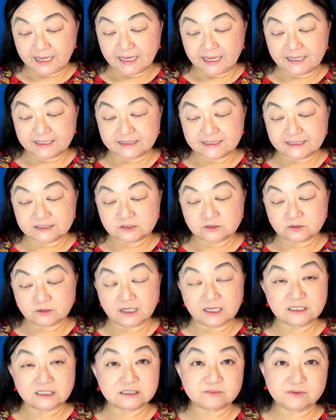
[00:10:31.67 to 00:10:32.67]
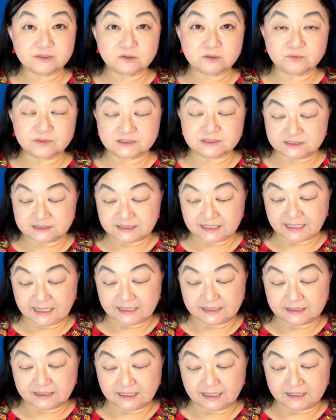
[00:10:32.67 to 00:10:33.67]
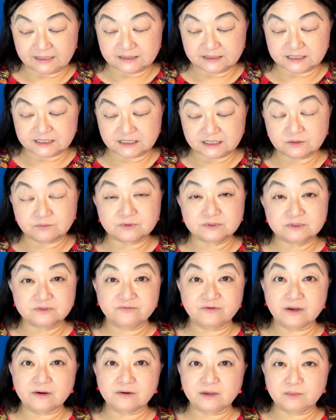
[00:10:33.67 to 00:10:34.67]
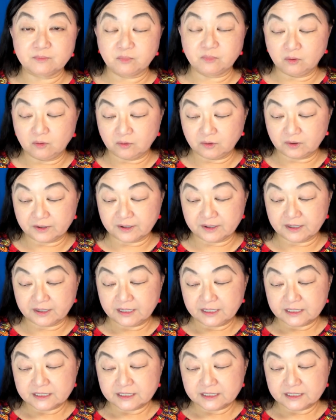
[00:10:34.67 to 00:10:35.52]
And as her husband was dead and she was very poor,